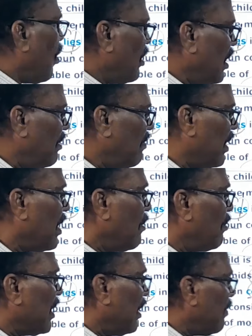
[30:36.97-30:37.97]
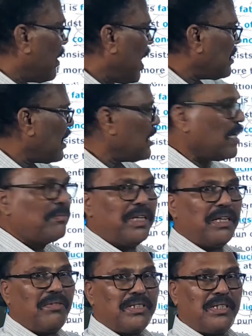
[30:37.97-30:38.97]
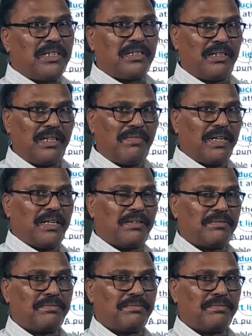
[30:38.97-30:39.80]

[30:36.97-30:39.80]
called a liver, but liver has another meaning. What is that? Liver.